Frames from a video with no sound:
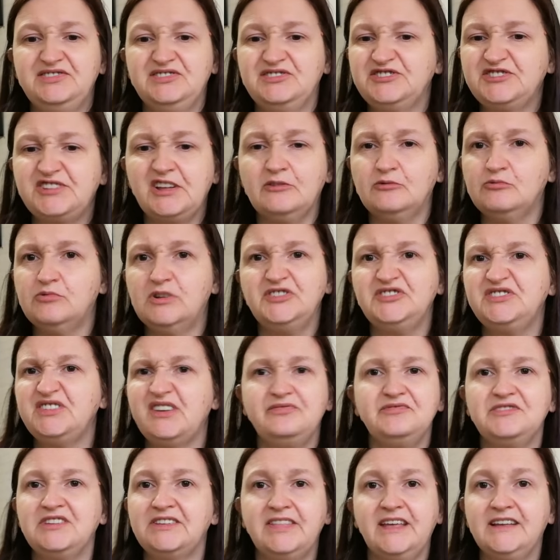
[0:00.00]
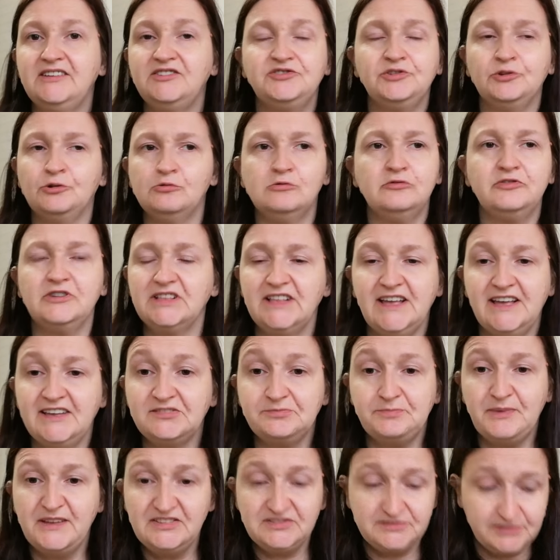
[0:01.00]
and still £1.79 is not overly
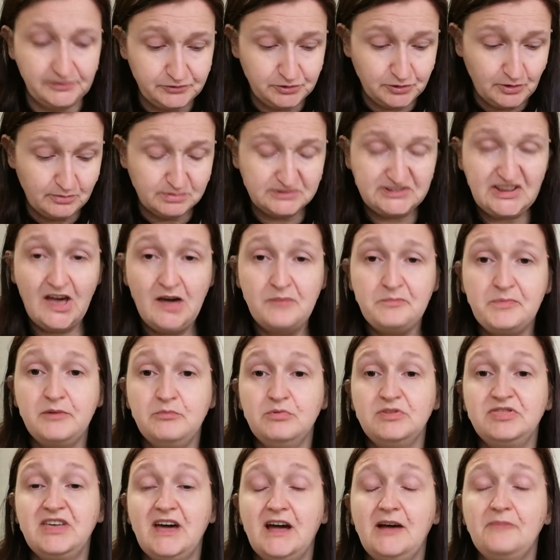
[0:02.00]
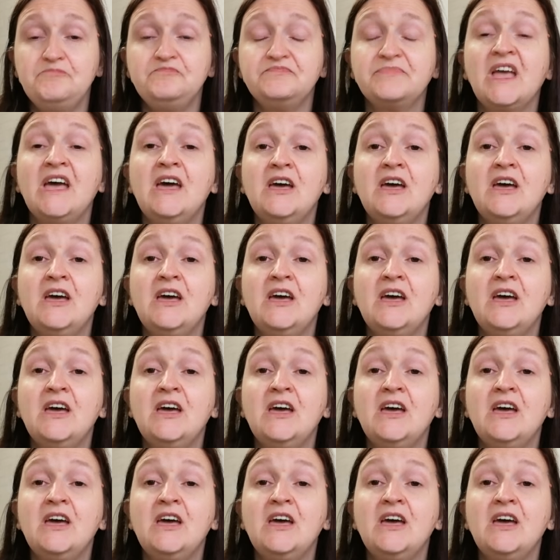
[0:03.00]
expensive, so I was happy with that.